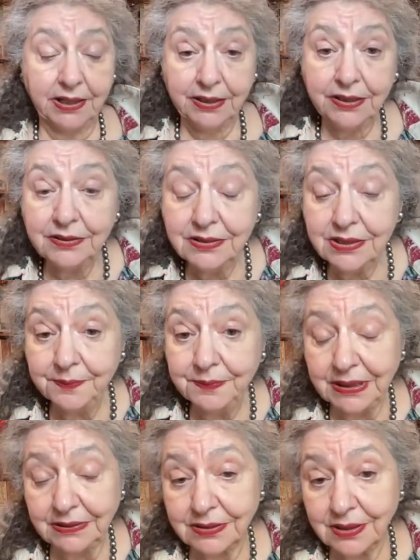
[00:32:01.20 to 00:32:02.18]
In the
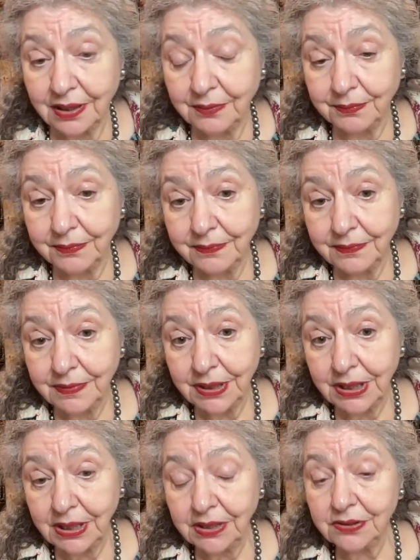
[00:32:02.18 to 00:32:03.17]
meantime,
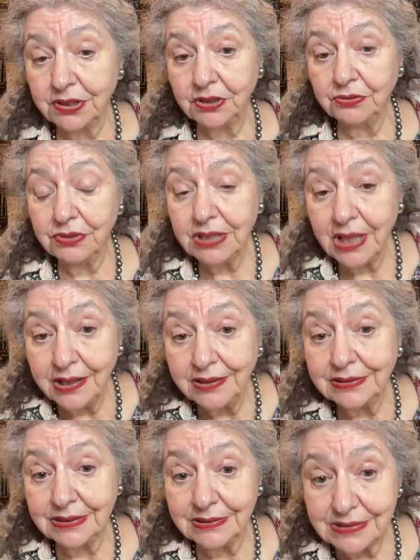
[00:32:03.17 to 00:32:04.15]
in the
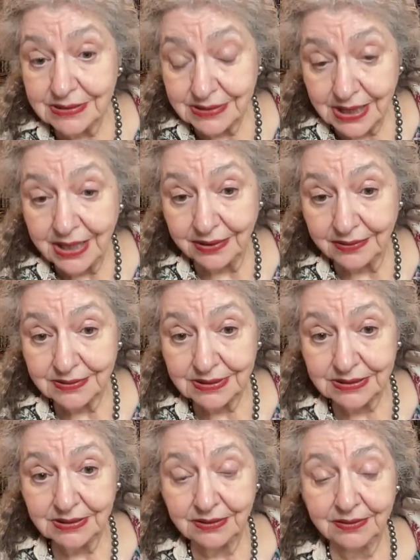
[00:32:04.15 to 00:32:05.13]
United States,